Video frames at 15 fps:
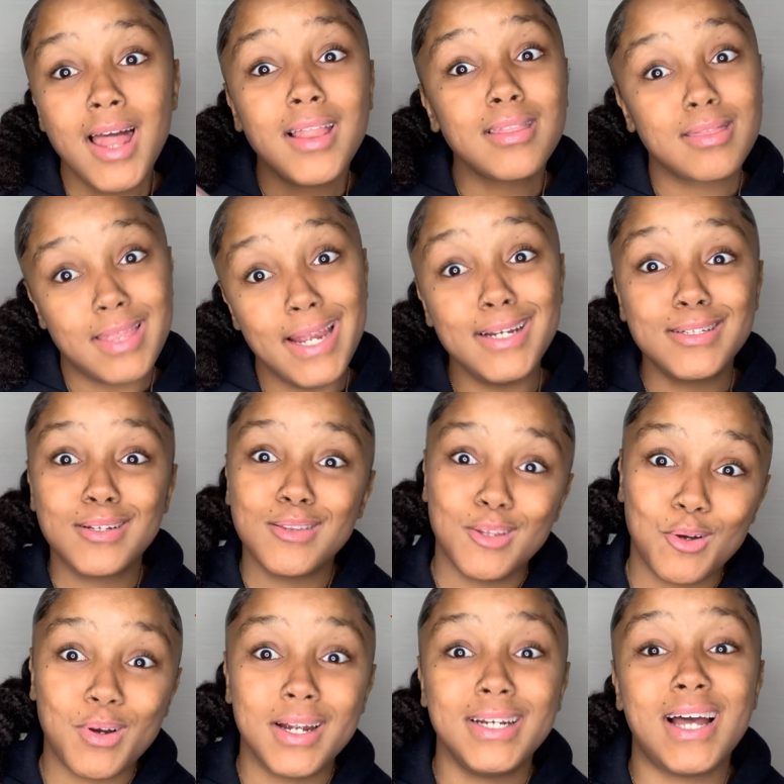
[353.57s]
thank the
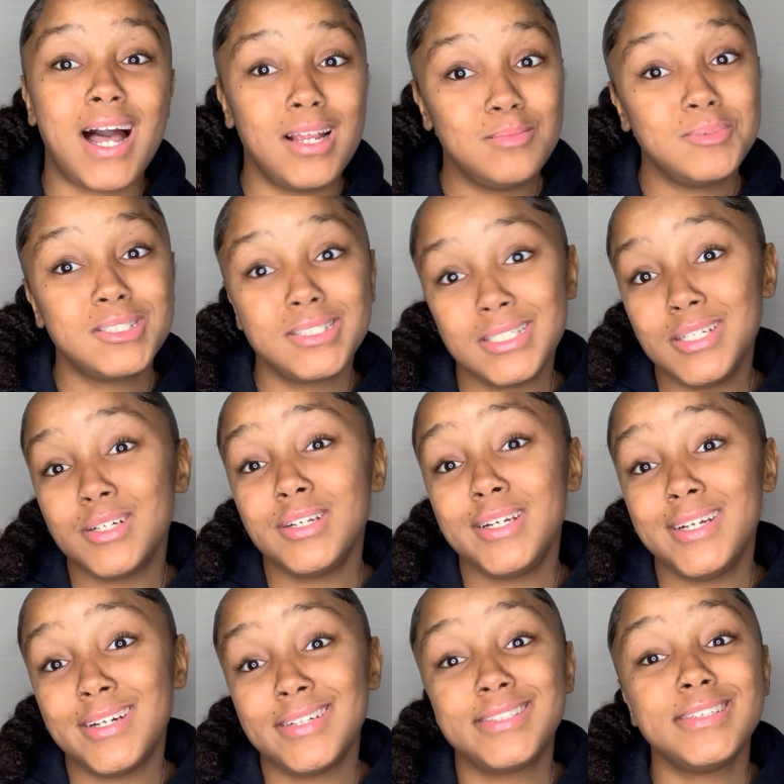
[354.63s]
Lord, I am still
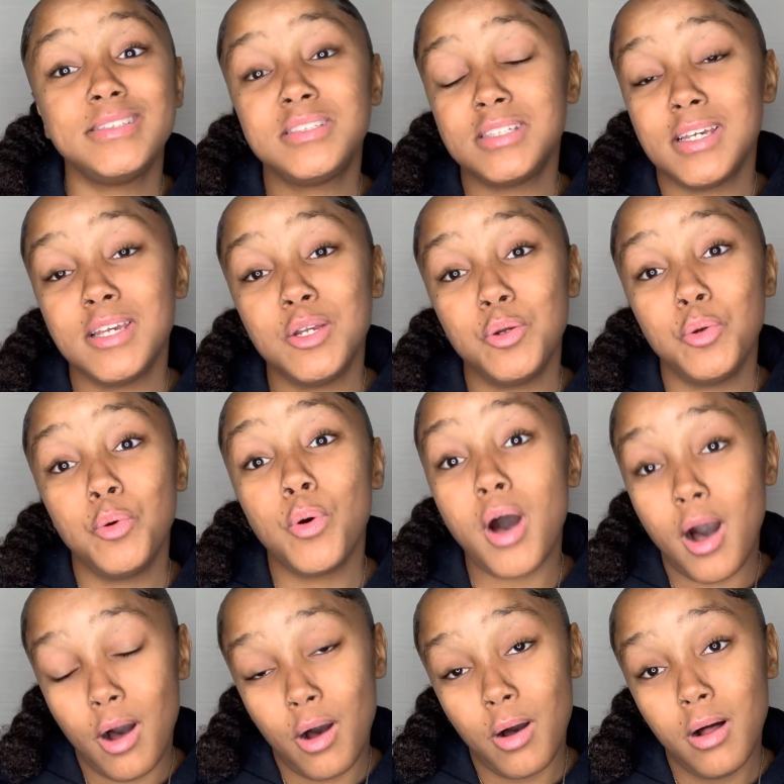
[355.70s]
here to tell you
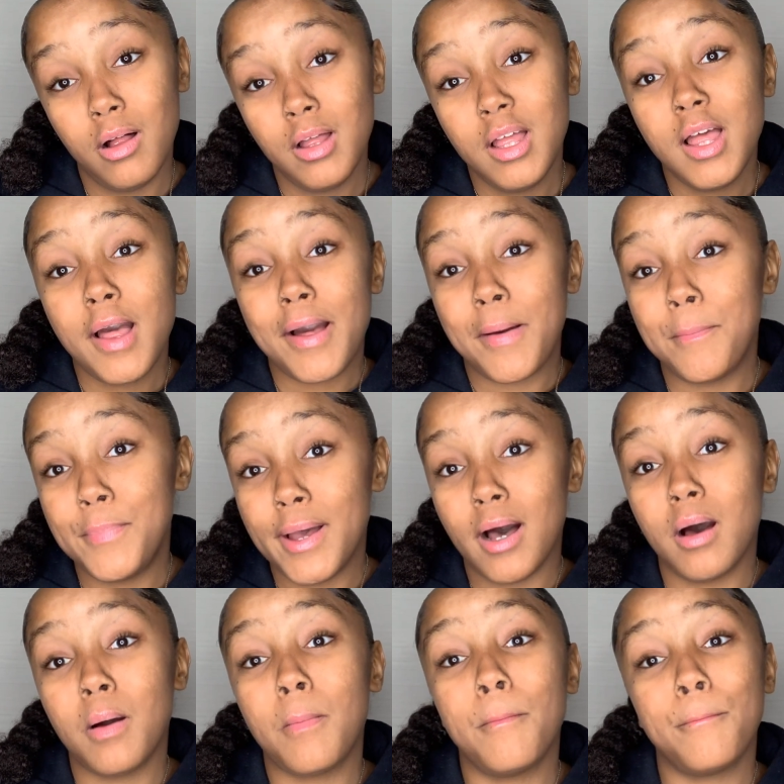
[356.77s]
all
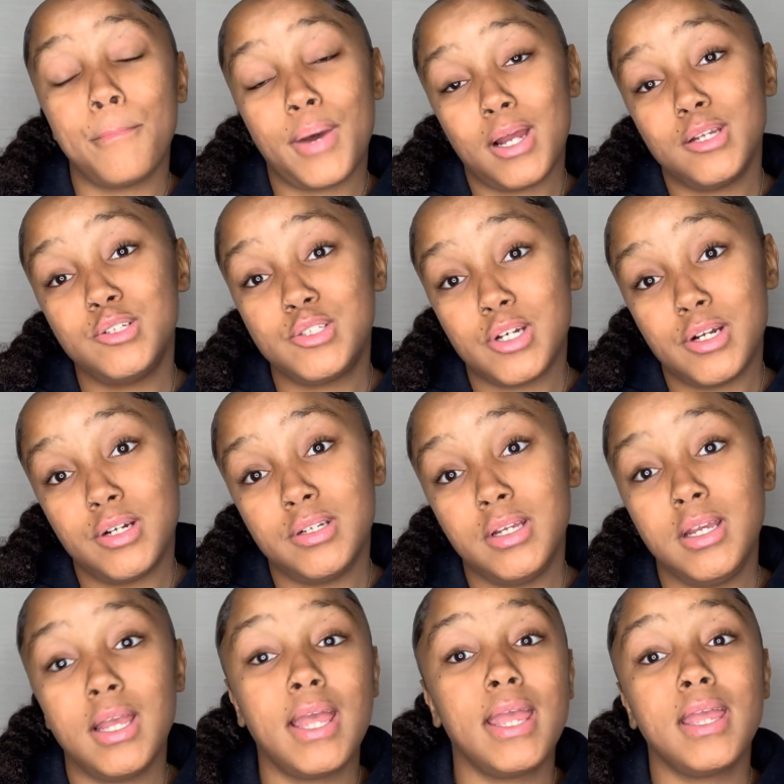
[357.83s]
about my
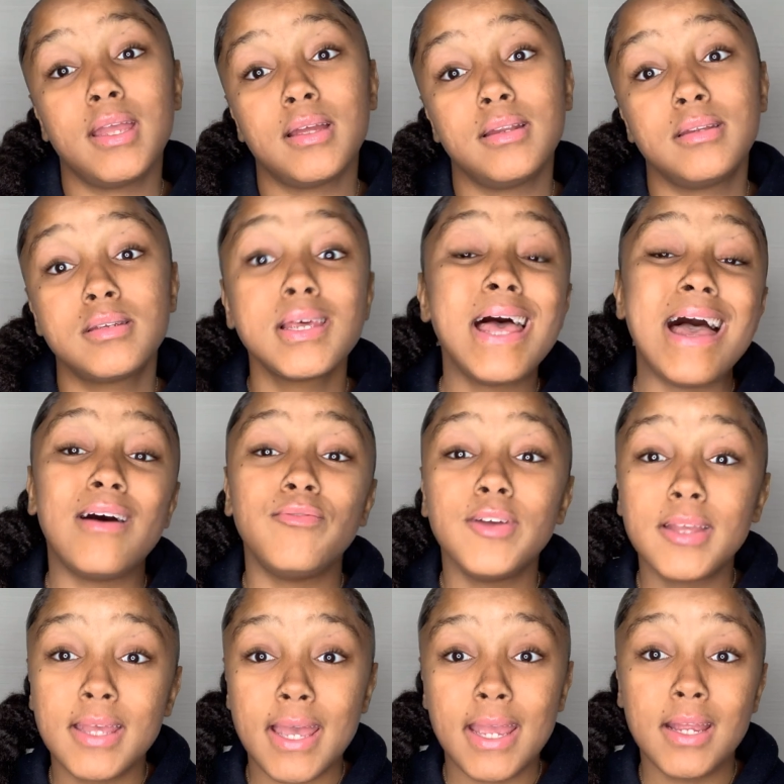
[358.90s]
journey and to
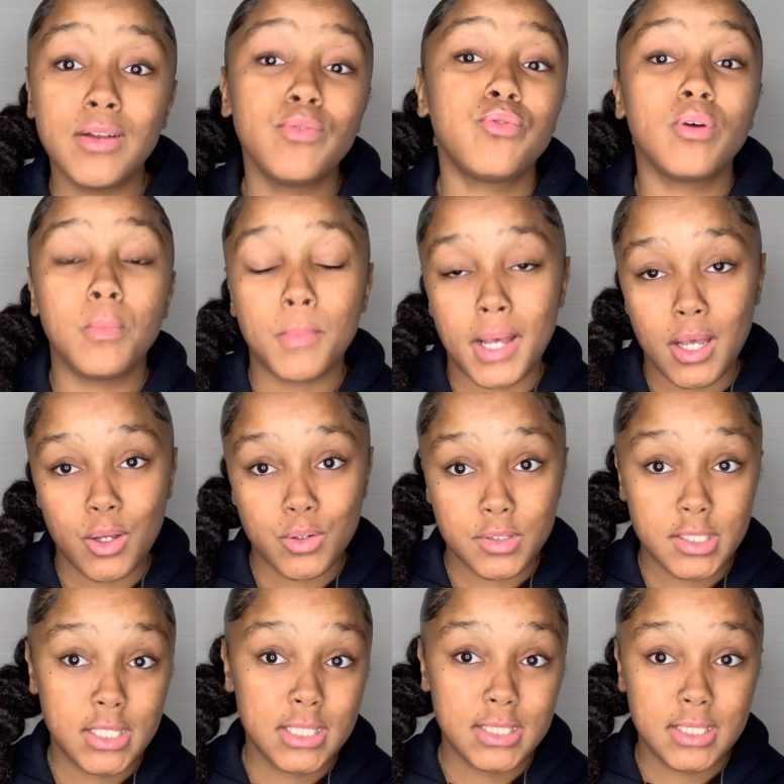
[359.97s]
advocate for my own
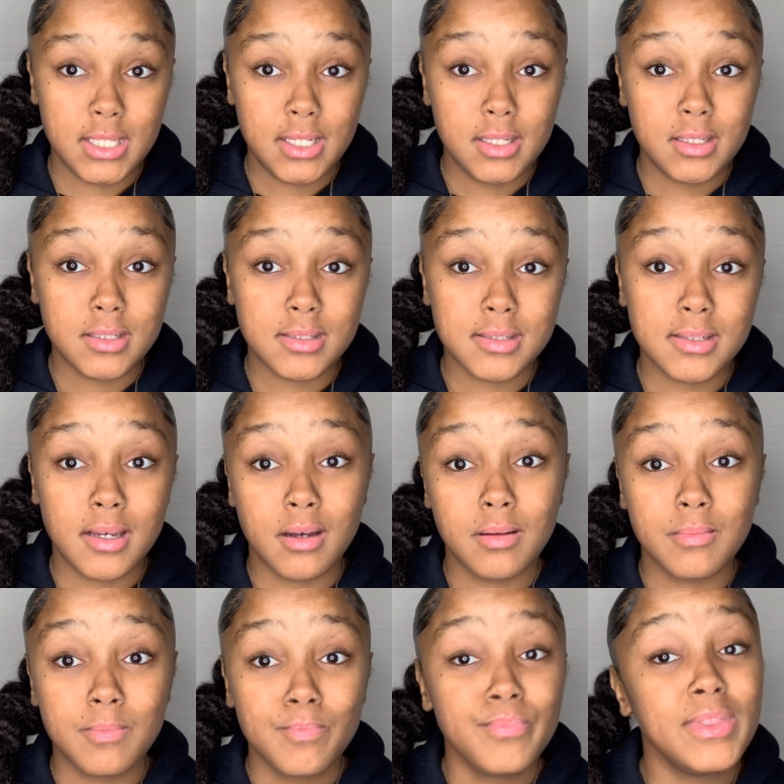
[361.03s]
disease. So
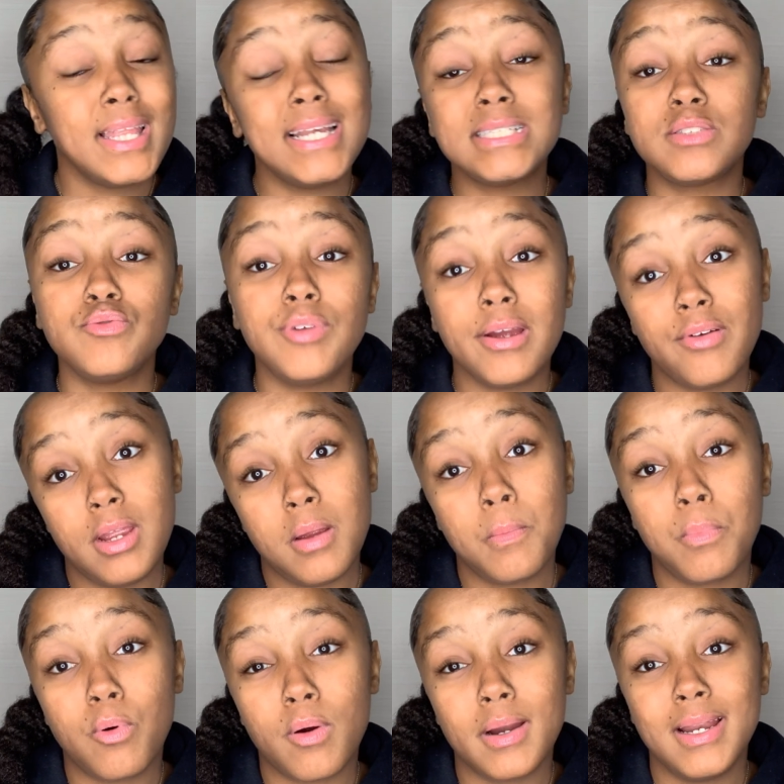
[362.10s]
it's very
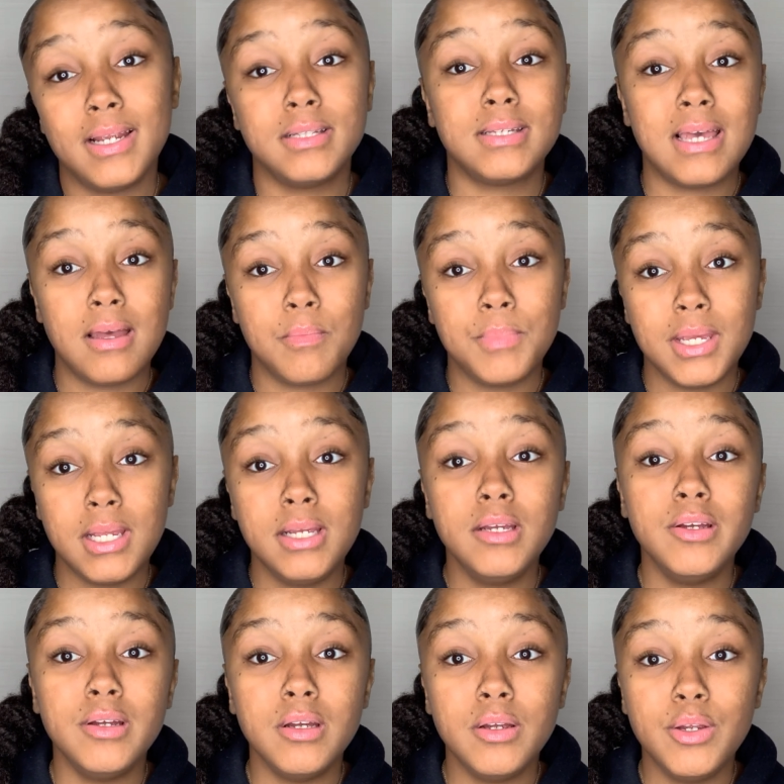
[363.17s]
important to be
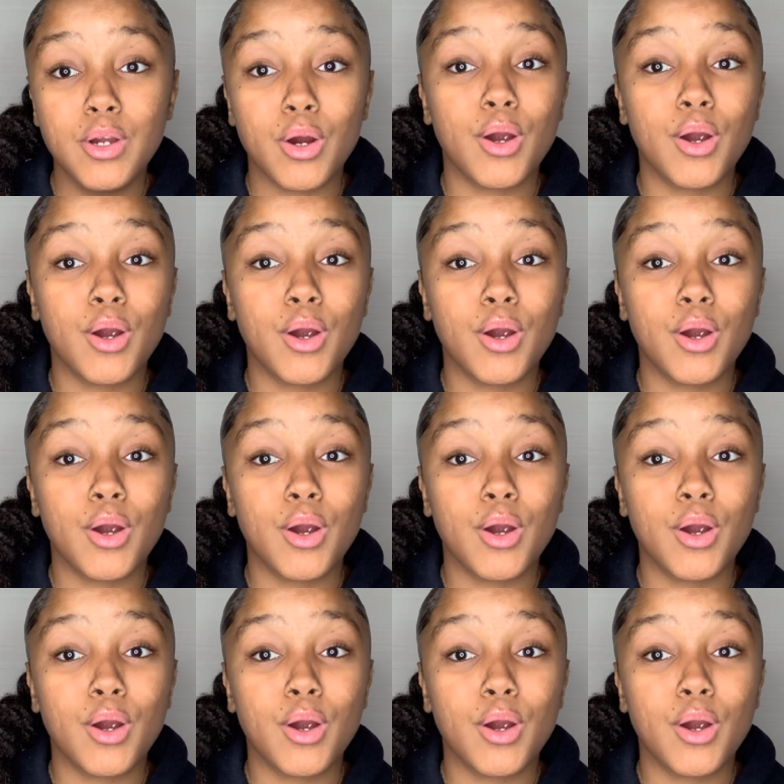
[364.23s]
your